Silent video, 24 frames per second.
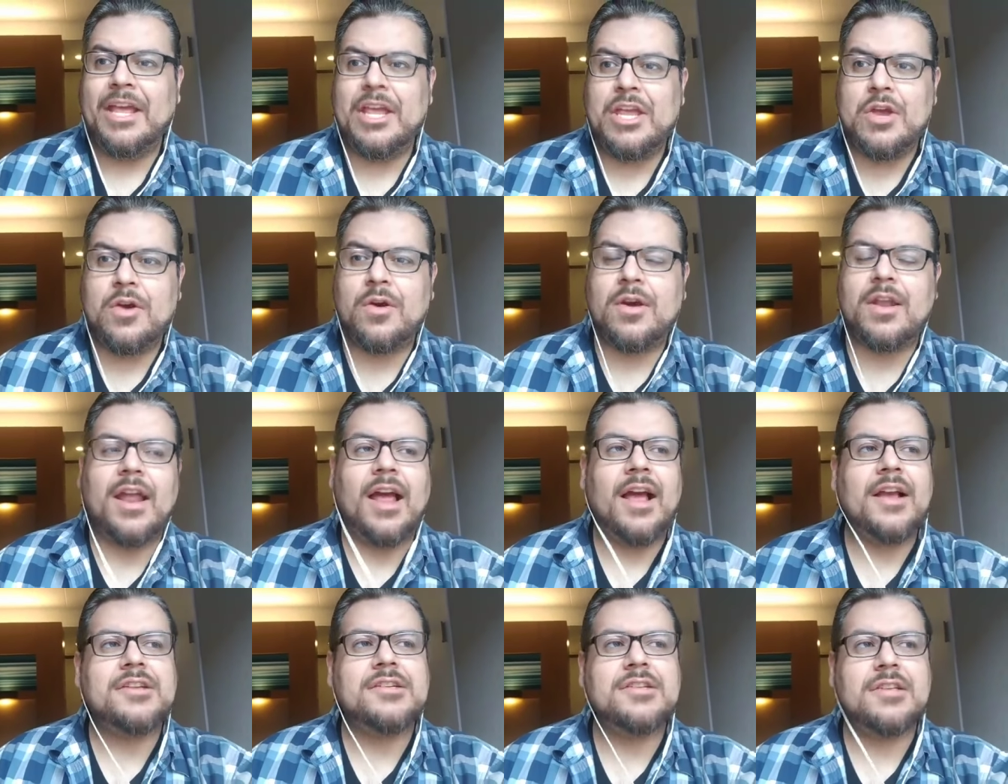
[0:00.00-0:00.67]
you can
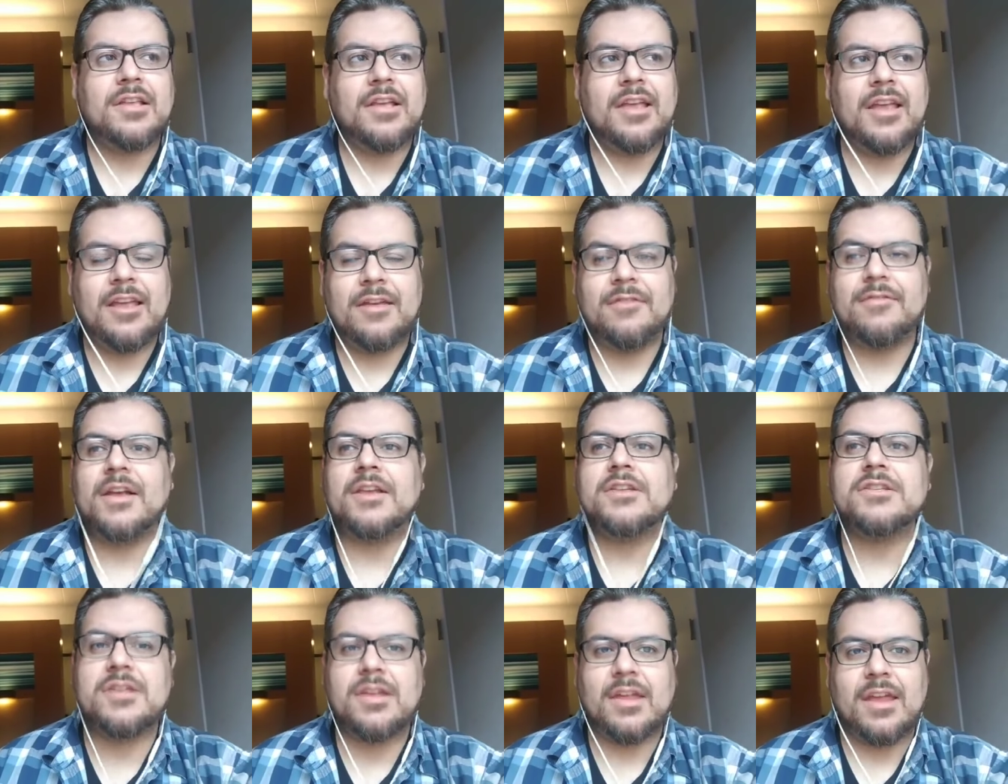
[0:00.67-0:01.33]
actually
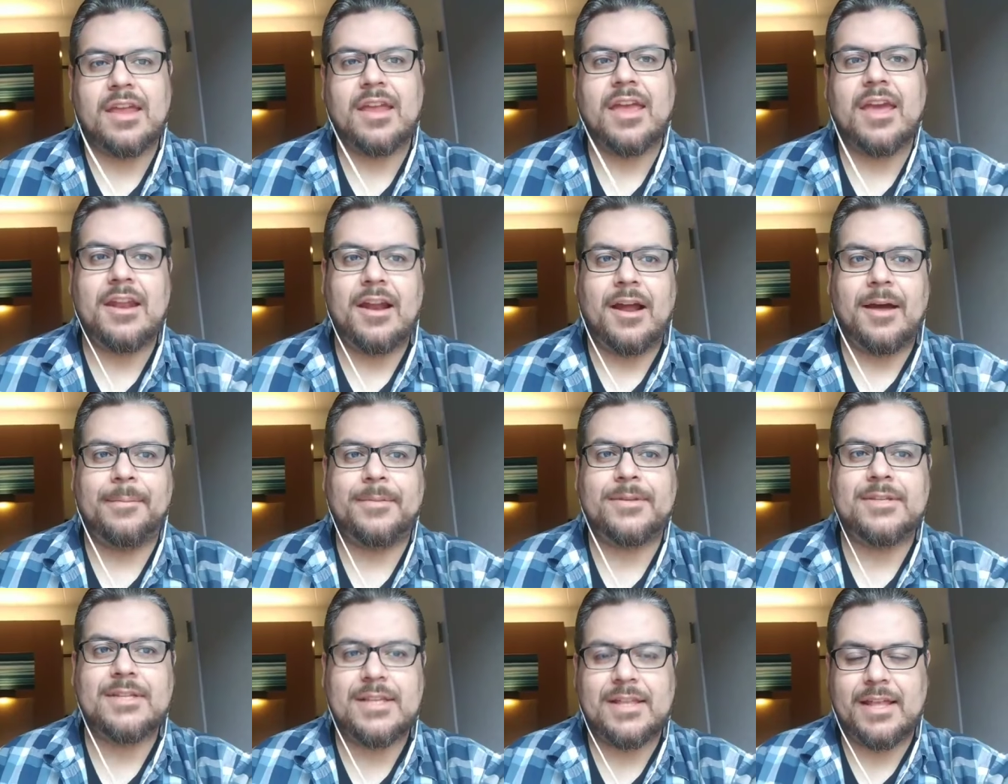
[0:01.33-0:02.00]
eventually get
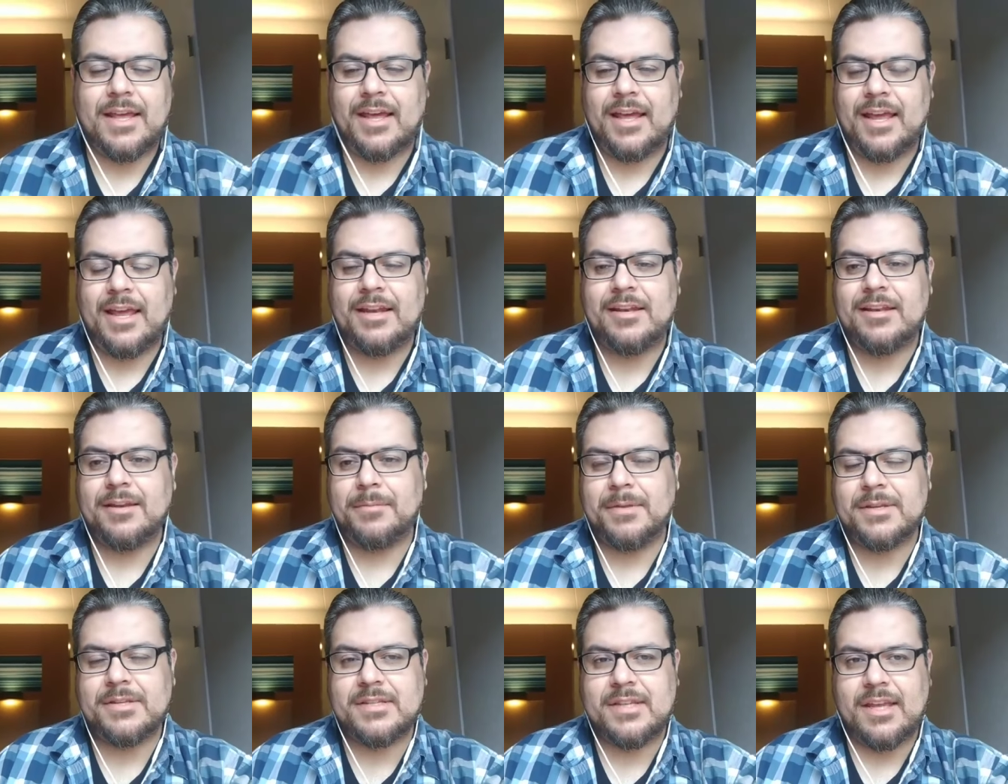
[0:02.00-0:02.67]
up to the
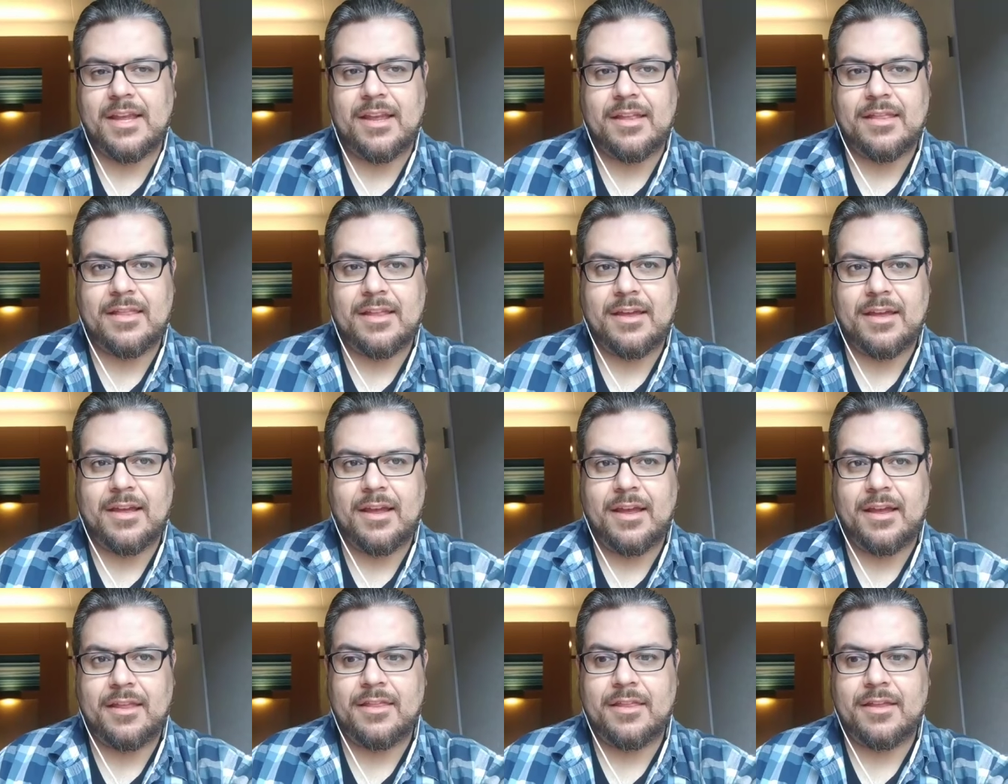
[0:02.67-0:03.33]
intimacy and the,
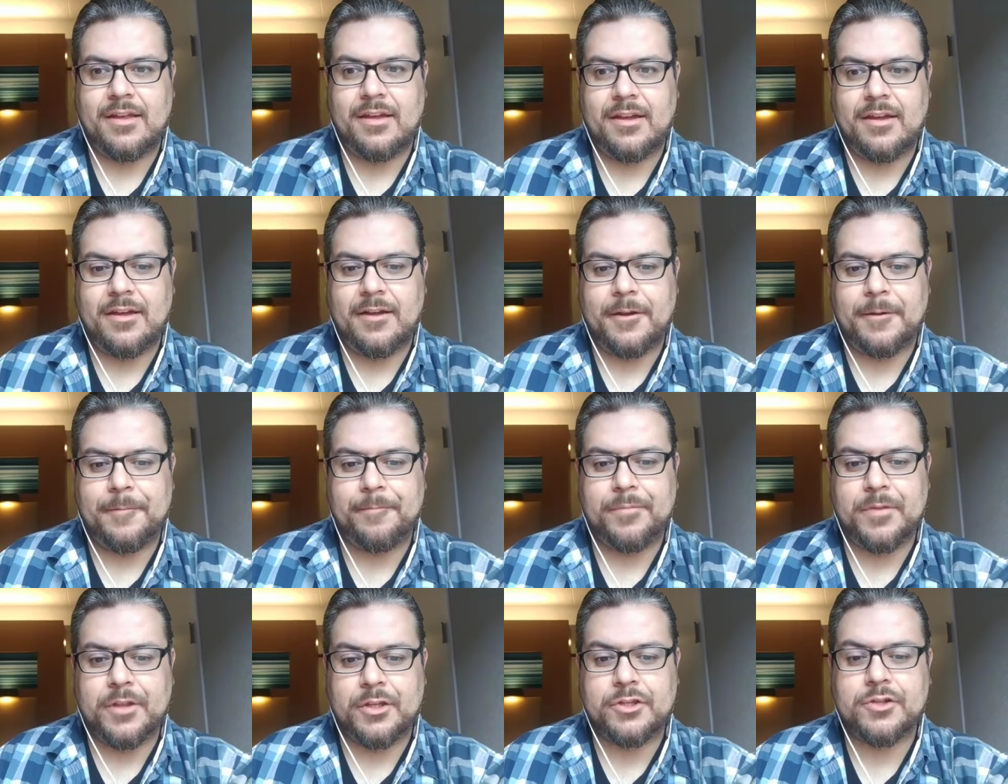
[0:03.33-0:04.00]
and
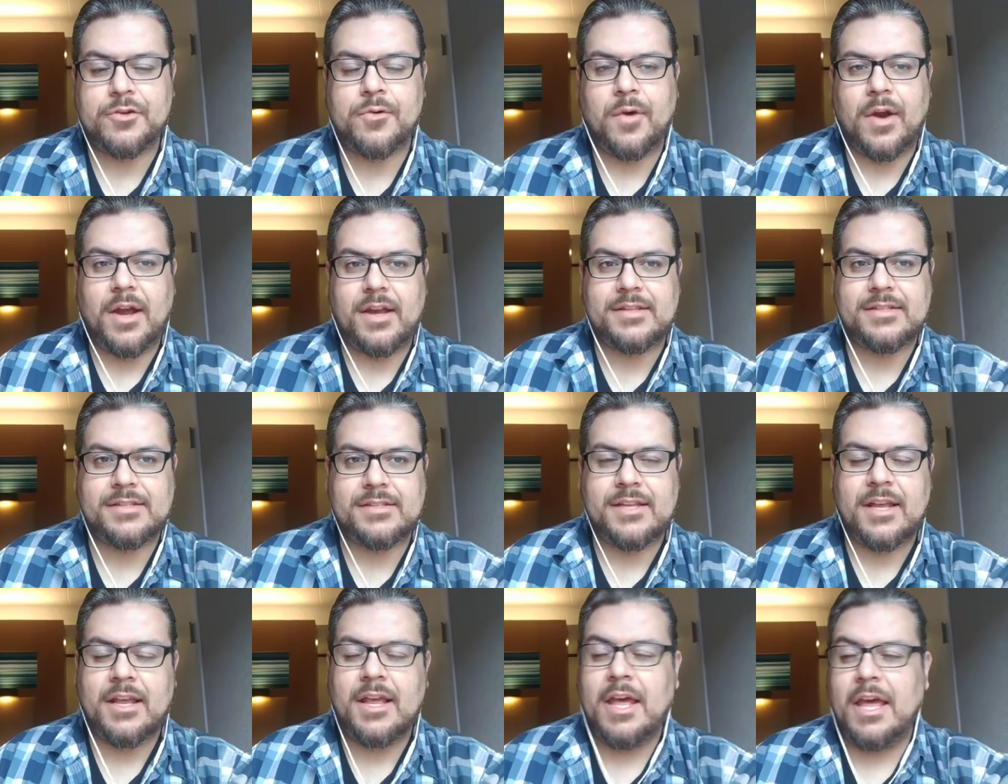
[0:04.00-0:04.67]
the, the
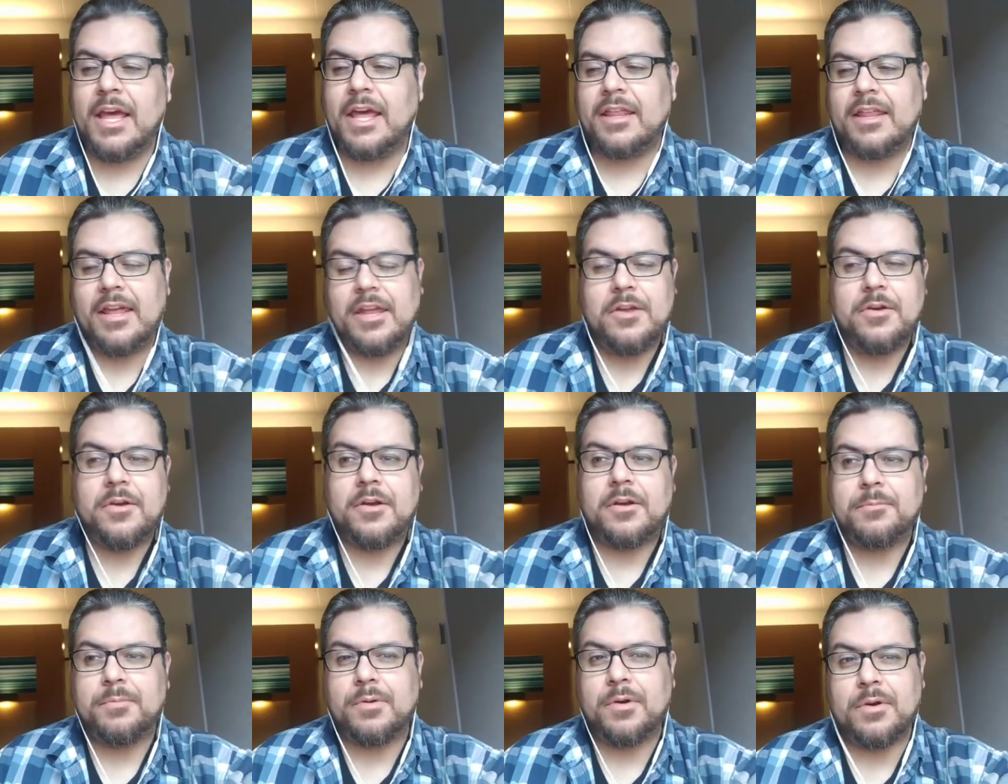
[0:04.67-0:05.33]
trust that you
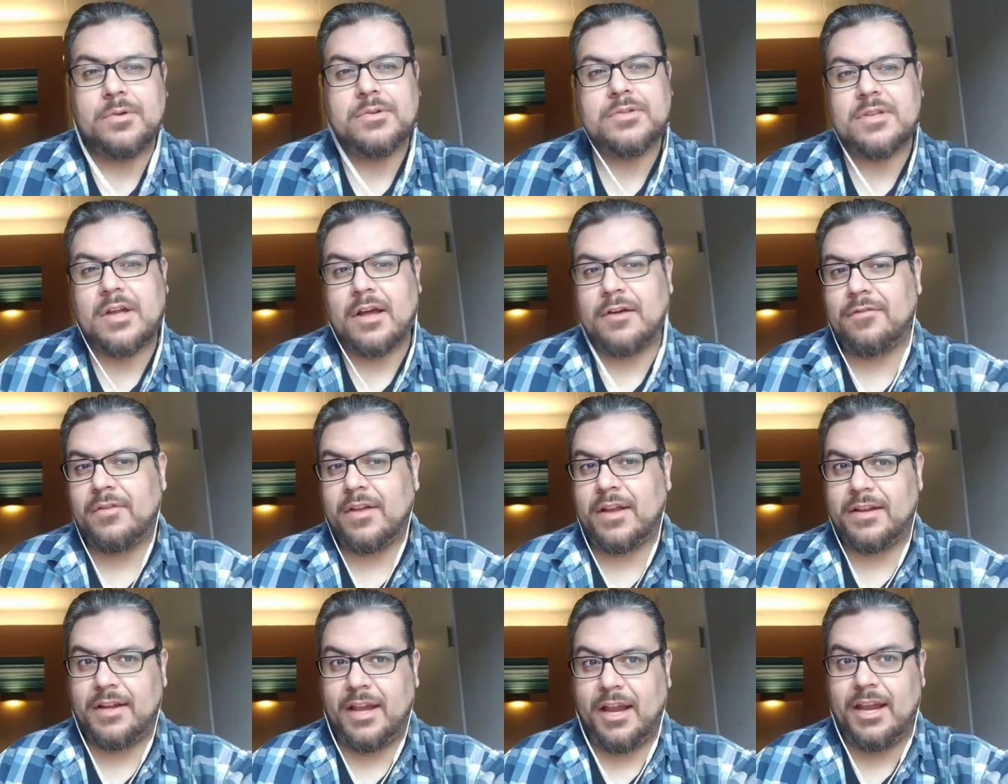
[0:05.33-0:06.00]
can produce
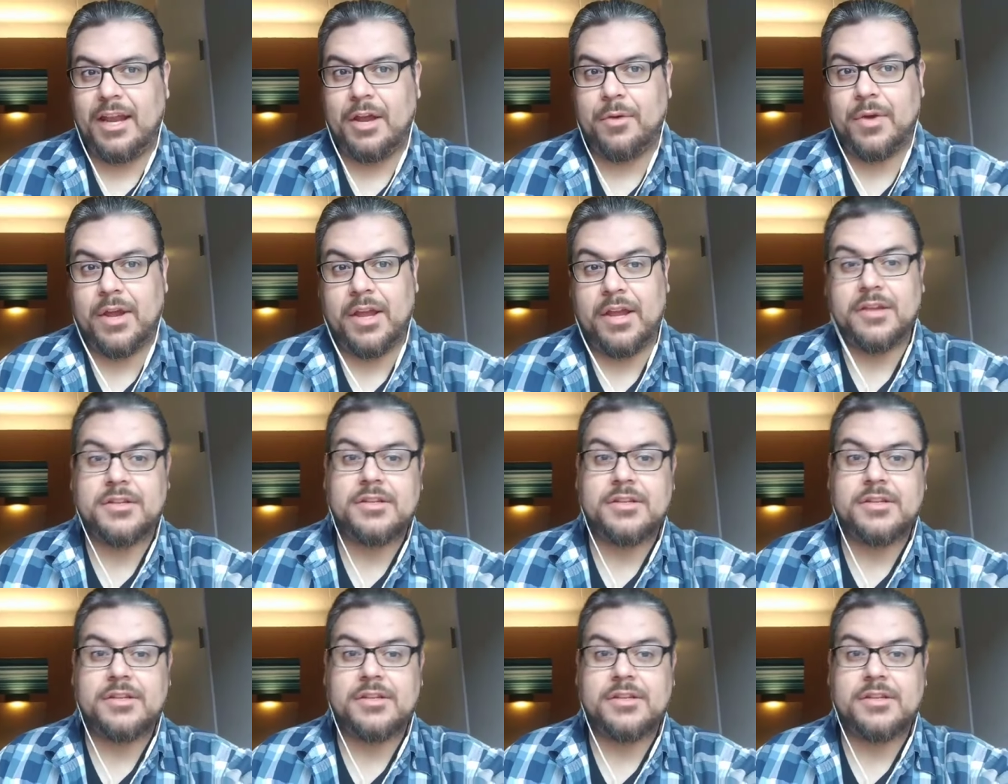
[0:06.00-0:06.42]
offline anyway.